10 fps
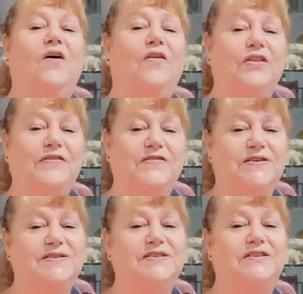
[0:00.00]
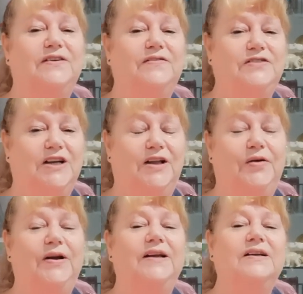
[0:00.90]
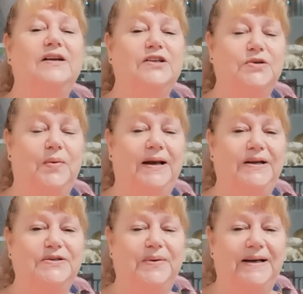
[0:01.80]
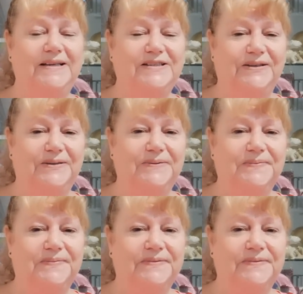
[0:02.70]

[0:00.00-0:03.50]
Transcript: on the first of January twenty twenty-two.